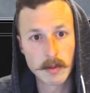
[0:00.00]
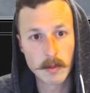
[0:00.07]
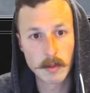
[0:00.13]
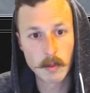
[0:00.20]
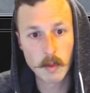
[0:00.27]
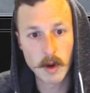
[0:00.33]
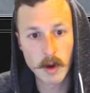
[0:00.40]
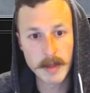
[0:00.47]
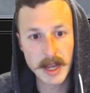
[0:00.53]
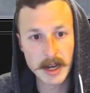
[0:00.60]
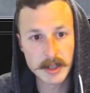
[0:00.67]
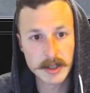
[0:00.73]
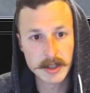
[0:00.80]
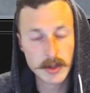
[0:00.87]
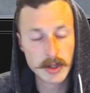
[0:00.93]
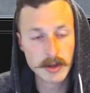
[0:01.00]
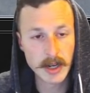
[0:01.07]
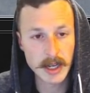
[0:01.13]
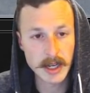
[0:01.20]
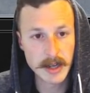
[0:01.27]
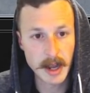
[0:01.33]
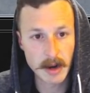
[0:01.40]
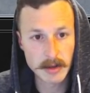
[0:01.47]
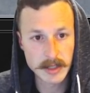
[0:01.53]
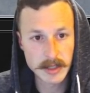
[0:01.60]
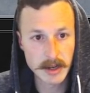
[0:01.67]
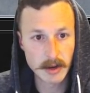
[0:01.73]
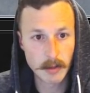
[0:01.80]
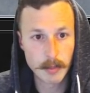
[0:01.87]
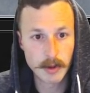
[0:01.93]
1 mana 2/2 like a Nettle
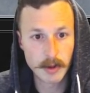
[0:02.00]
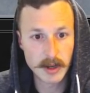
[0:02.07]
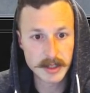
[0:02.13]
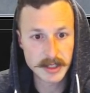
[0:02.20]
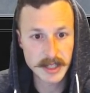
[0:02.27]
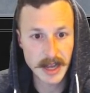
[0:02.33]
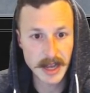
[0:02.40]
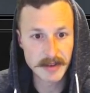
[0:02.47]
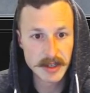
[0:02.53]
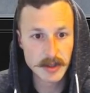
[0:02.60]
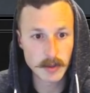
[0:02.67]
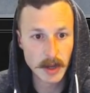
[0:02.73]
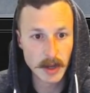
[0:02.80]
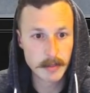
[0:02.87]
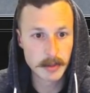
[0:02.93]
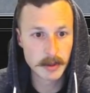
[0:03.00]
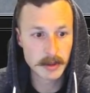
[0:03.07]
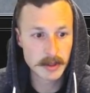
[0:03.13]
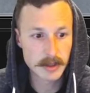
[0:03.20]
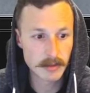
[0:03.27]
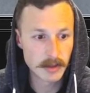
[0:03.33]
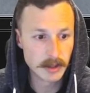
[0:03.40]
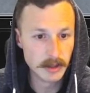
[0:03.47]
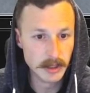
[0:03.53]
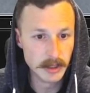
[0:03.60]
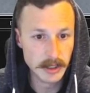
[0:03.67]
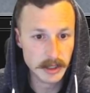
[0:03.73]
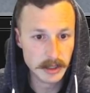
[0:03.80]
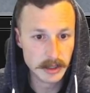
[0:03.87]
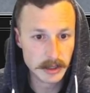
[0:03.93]
Sentinel plus Savage Swipe to
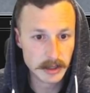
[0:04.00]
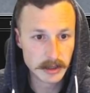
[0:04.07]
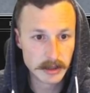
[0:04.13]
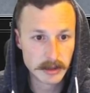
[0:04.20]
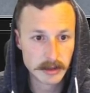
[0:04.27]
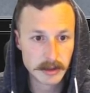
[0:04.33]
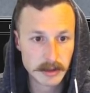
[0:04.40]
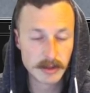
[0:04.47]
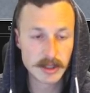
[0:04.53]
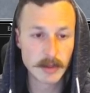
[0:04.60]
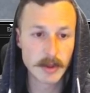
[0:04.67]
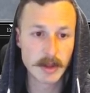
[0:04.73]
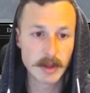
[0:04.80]
really do something